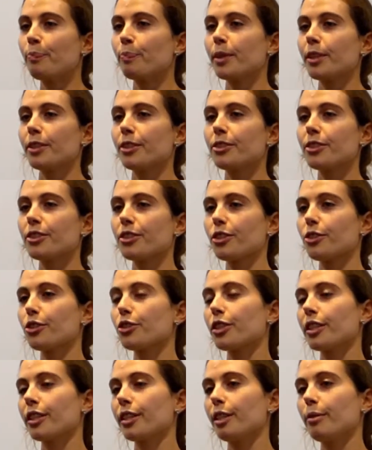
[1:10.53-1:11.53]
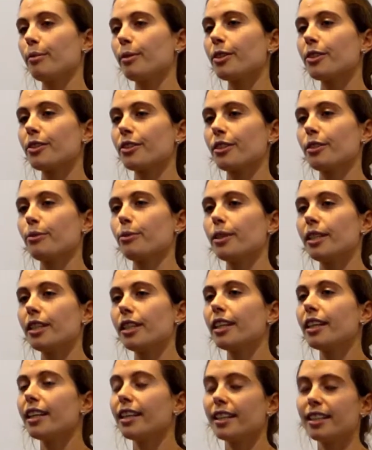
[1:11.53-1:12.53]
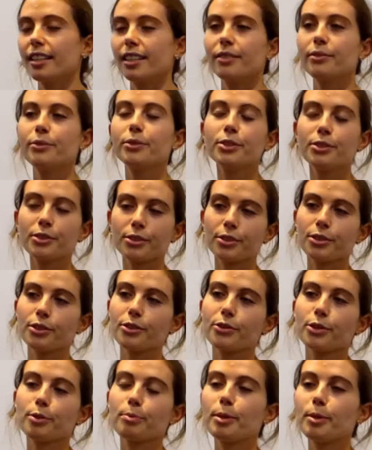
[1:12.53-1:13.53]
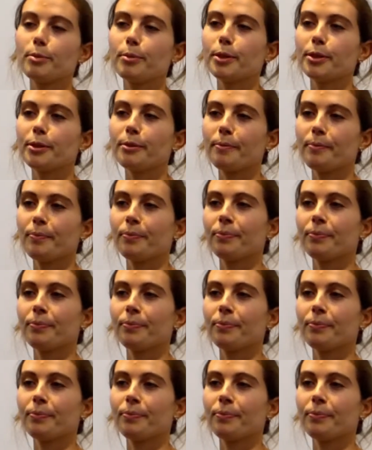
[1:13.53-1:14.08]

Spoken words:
but also socially because they were a food source for people.